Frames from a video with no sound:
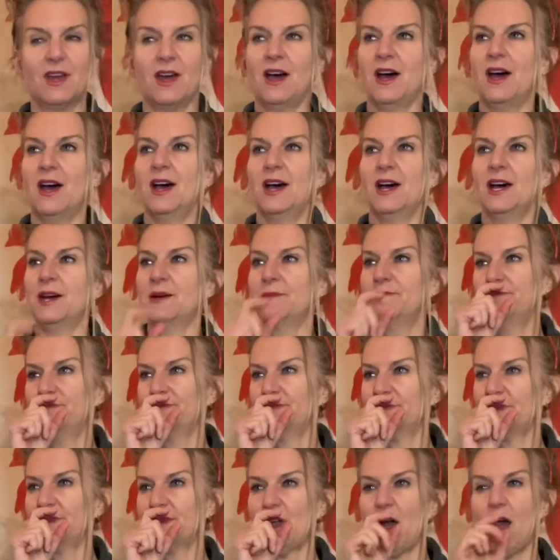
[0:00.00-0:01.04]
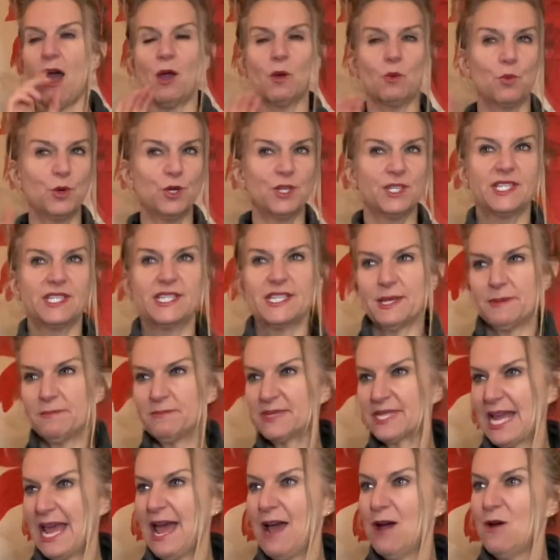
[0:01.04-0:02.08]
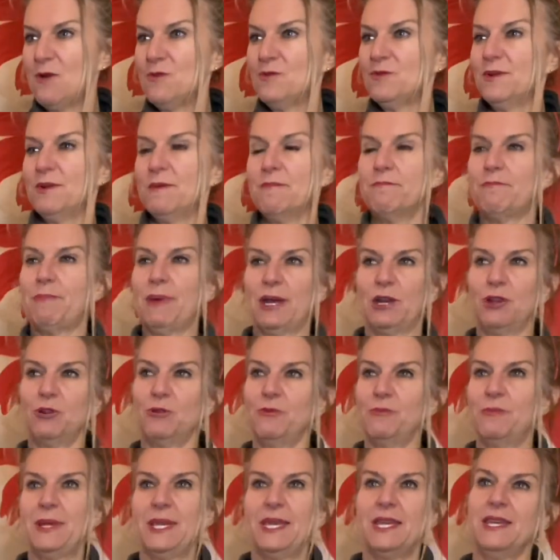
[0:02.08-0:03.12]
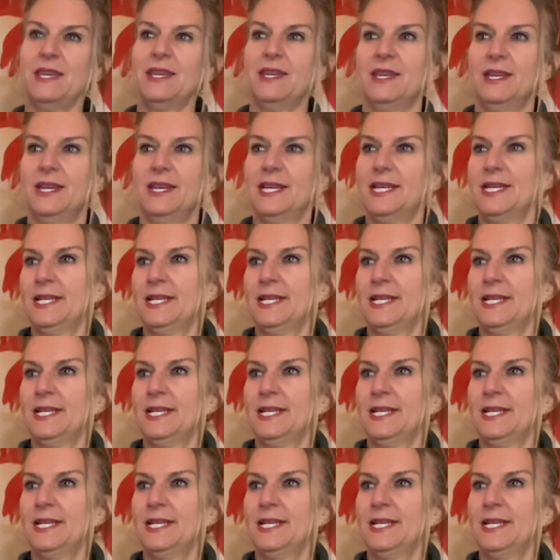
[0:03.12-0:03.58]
I would dip down, but it would be,